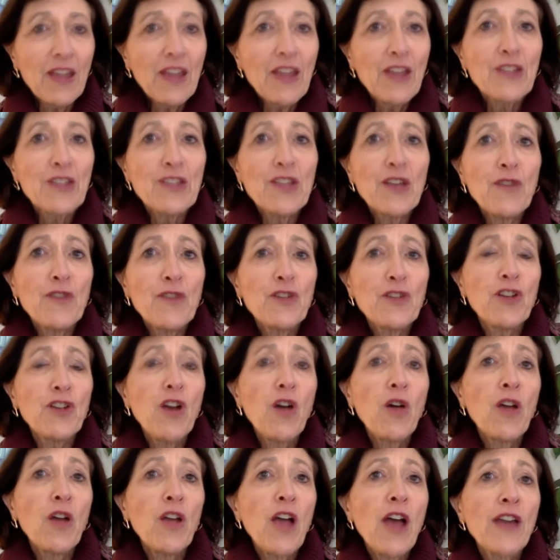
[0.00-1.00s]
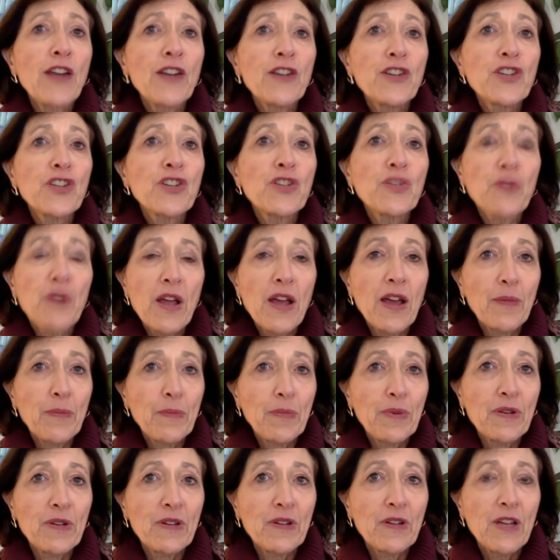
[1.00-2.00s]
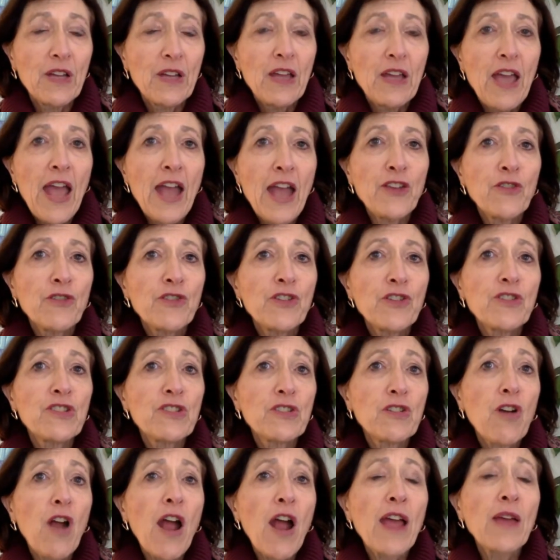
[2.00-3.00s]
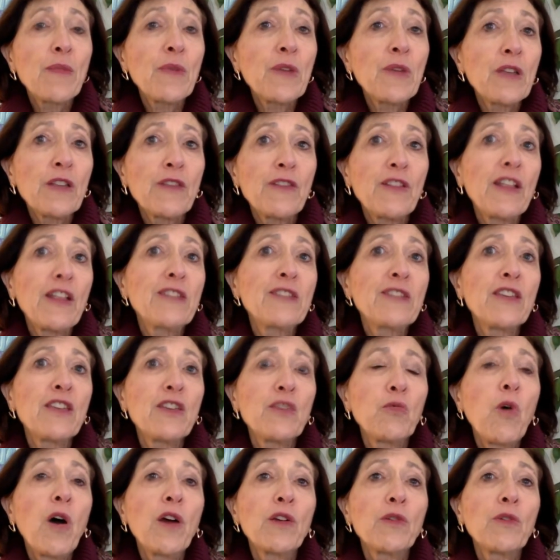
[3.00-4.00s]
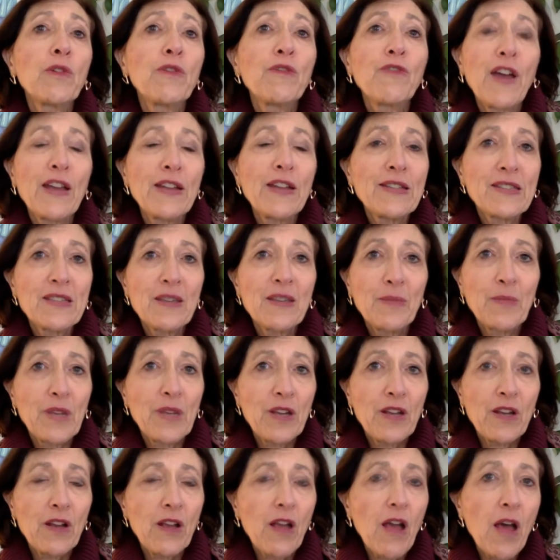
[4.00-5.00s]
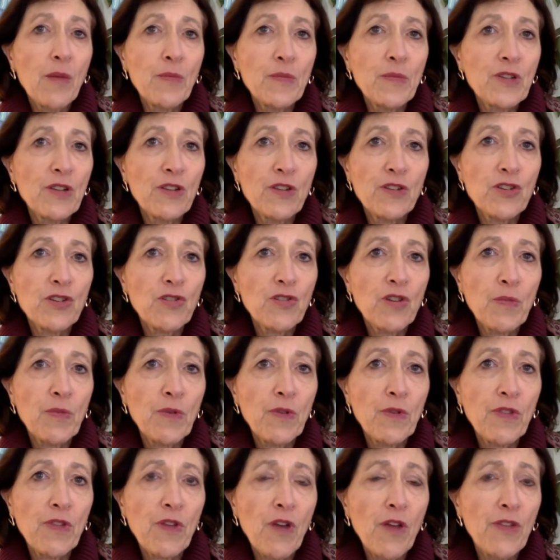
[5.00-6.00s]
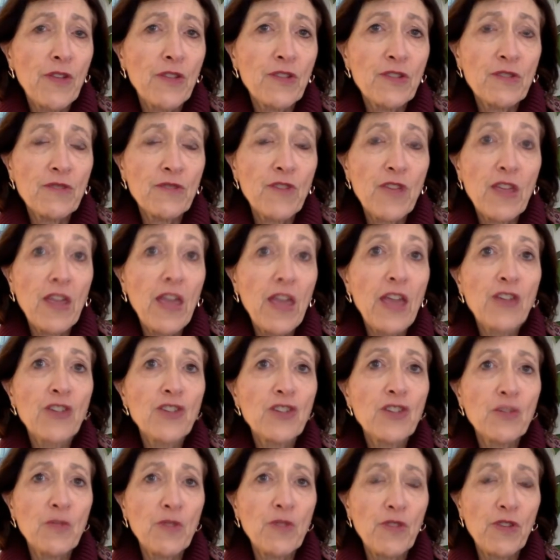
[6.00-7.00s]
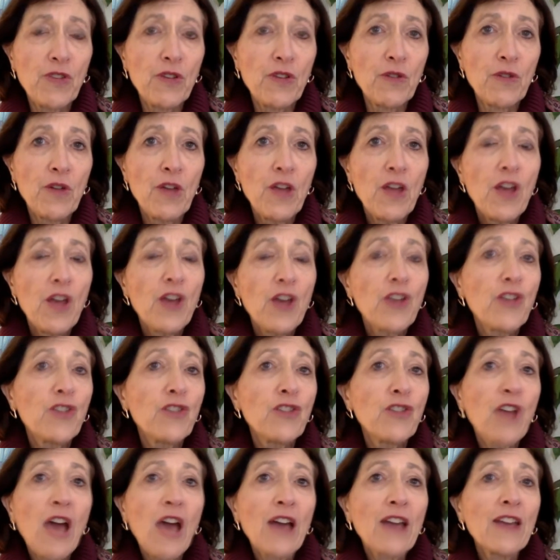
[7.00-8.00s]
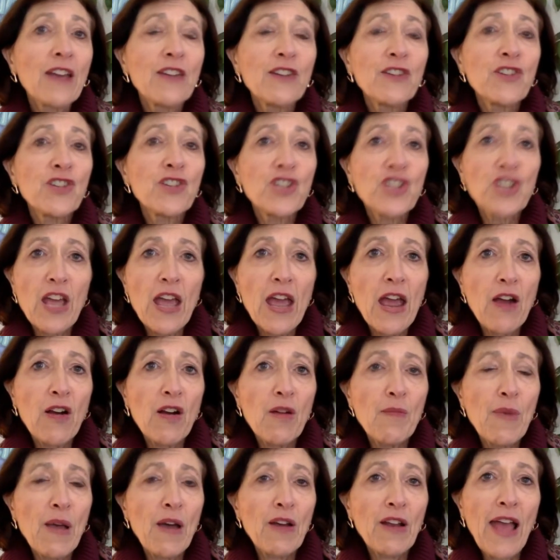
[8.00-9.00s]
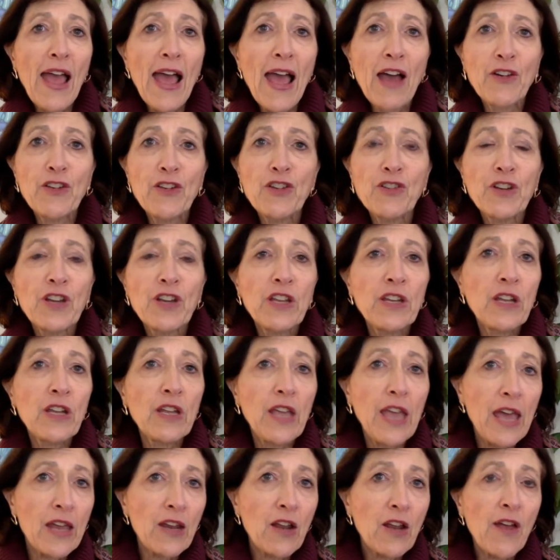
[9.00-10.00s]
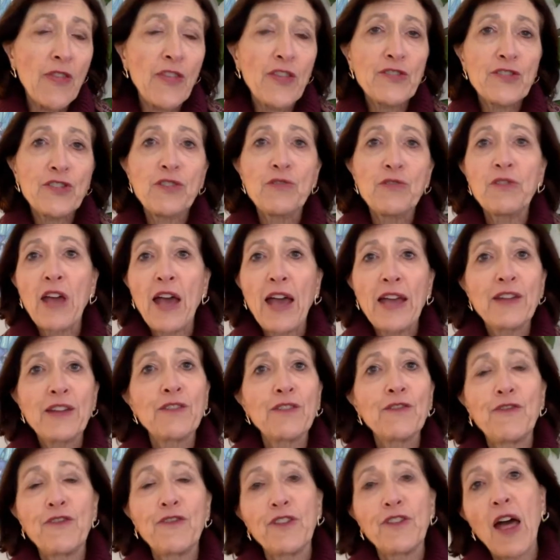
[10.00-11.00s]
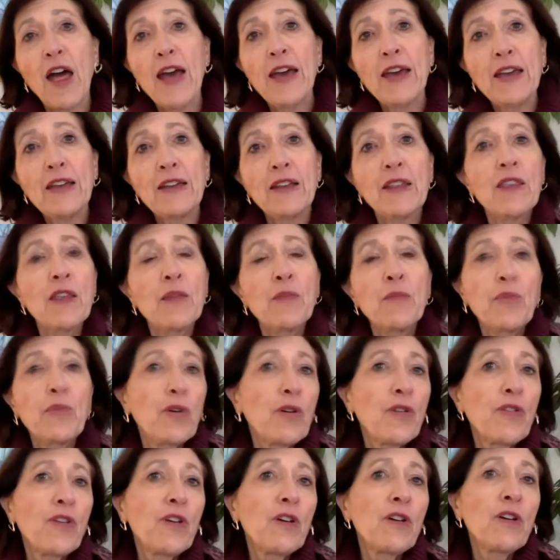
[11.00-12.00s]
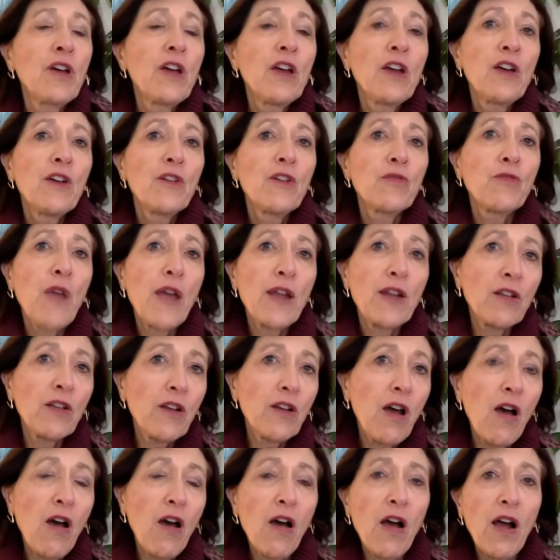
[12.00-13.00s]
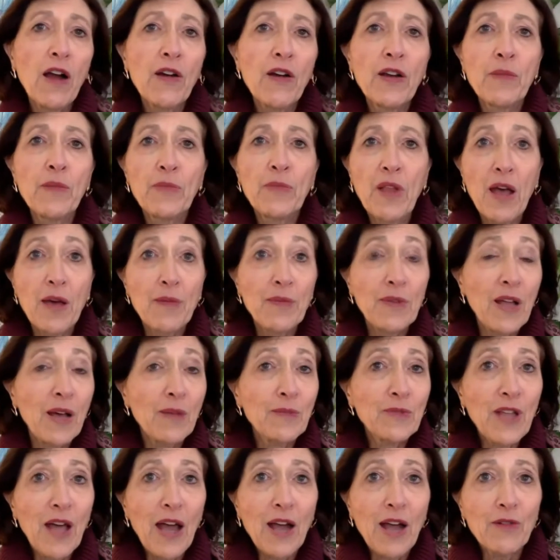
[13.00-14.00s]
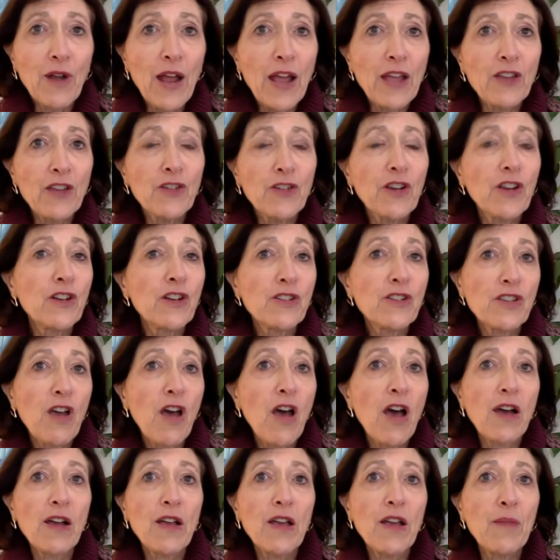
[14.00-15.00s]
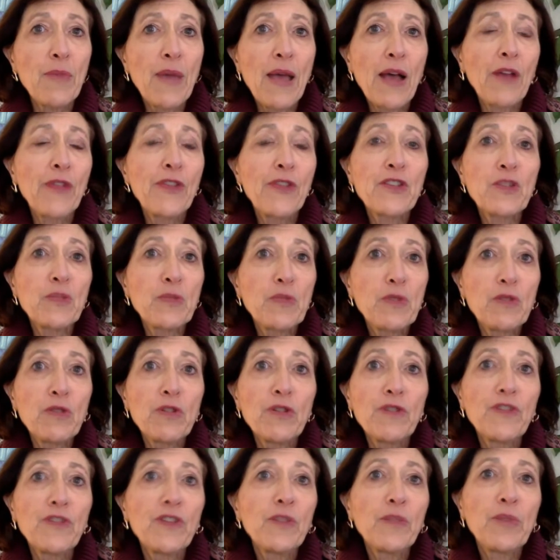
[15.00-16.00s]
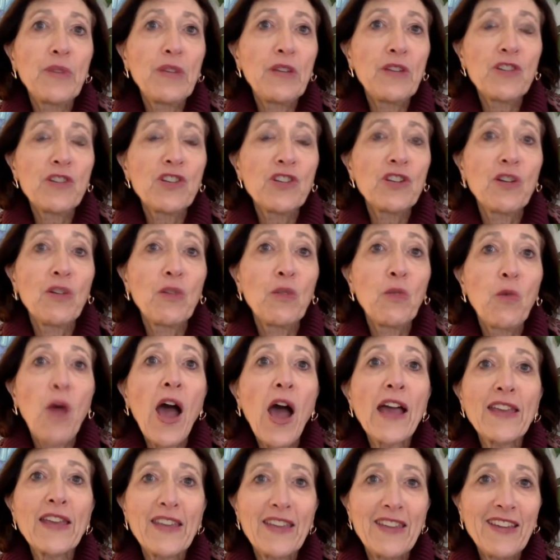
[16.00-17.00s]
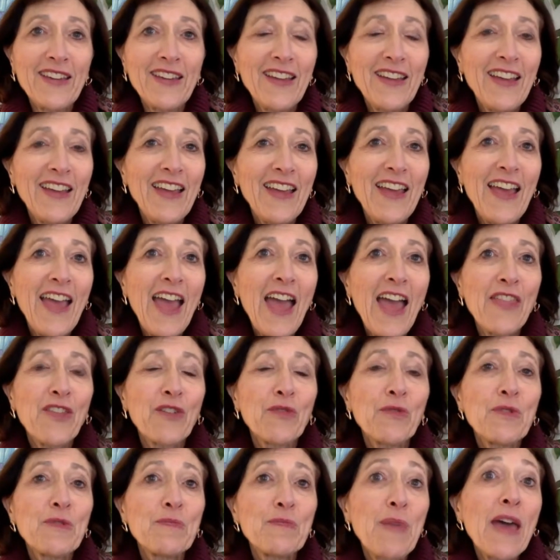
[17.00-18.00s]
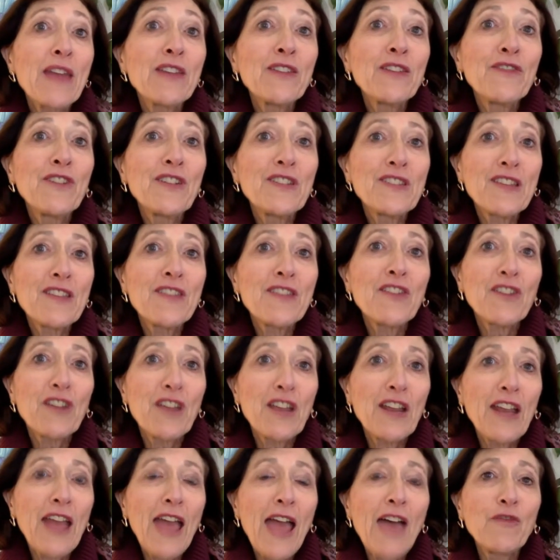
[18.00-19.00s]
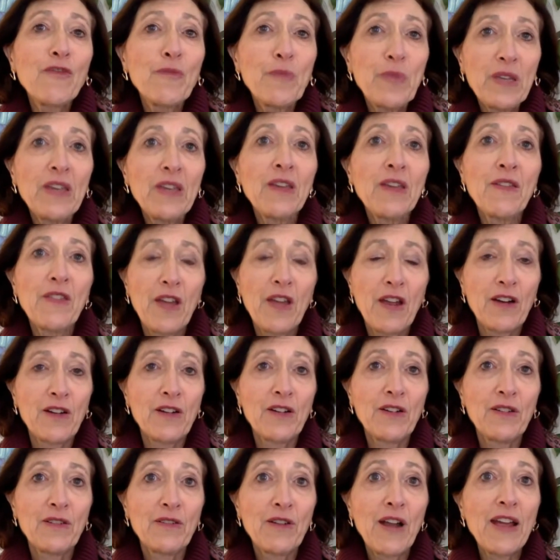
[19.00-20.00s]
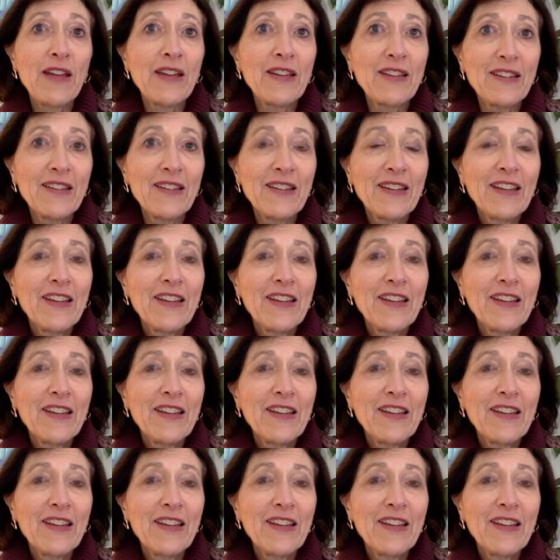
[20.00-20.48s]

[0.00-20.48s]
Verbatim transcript: So if you're going on a trip and you're describing, let's say you want to invite somebody to come to the trip with, on this vacation with you, you're not going to share about how you're going to get on this United flight and then book the rental car and blah, blah, blah, right? You're going to talk about this beautiful beach in Hawaii and the benefits that they're going to have being there, right?